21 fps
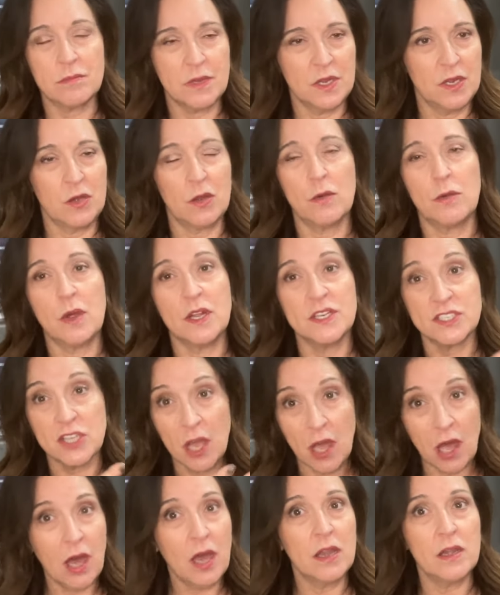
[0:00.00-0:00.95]
you know, a
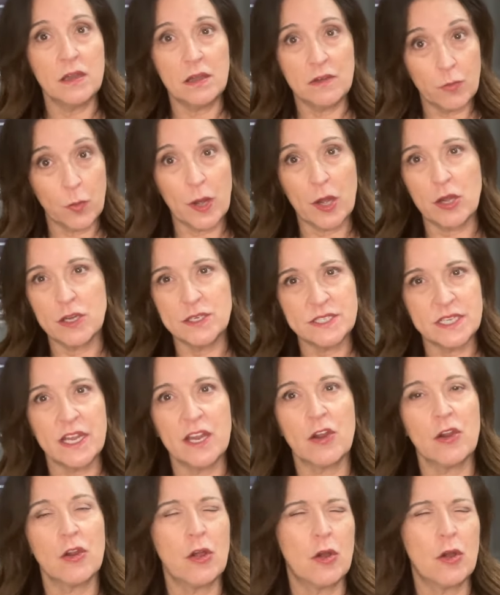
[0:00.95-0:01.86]
ton of wear and tear,